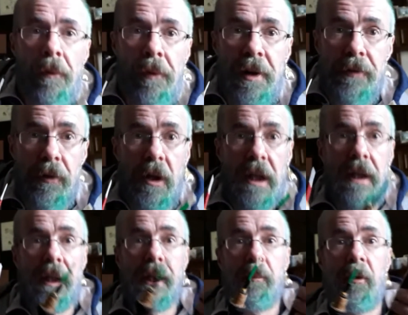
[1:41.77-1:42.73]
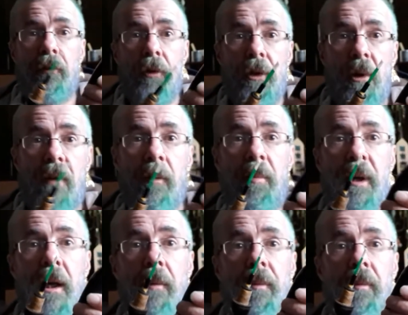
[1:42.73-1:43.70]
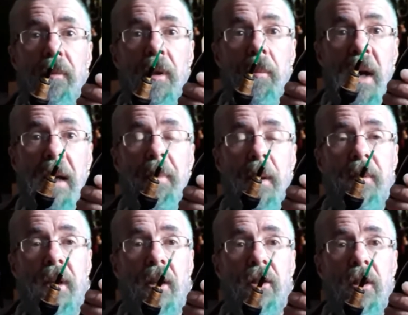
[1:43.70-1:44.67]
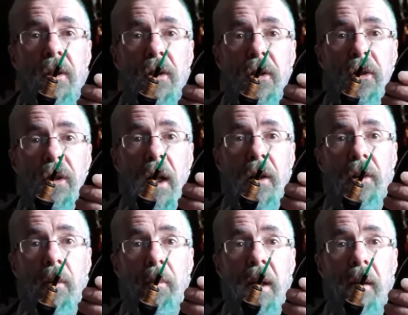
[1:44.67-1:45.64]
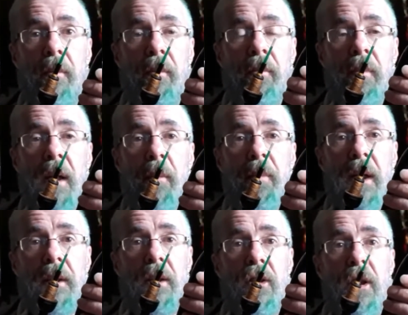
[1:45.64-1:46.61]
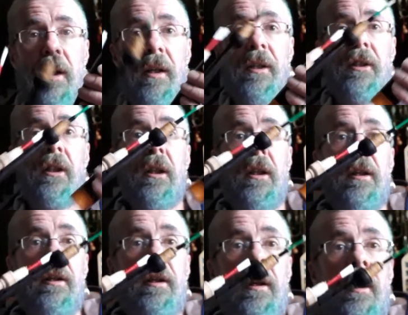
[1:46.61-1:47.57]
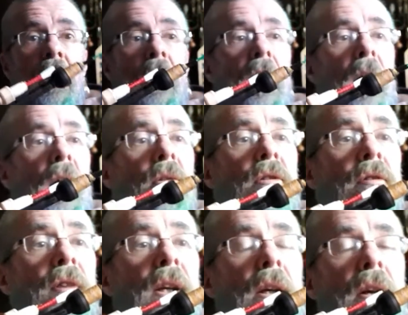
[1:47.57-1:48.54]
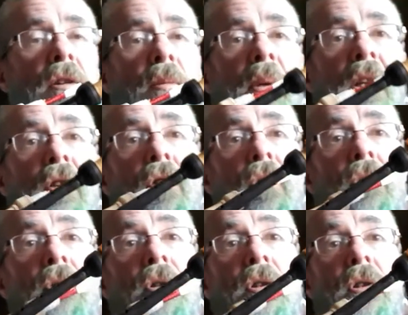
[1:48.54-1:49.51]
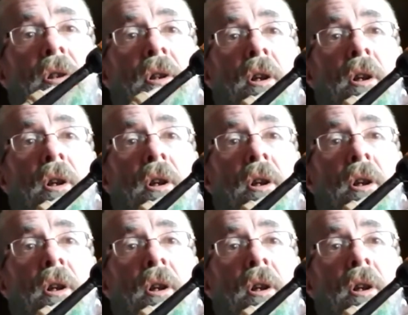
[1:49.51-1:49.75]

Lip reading: It's for learning. Before you ever pick up the bagpipes as such, you start on a practice chanter and you learn how to finger, how to play tunes,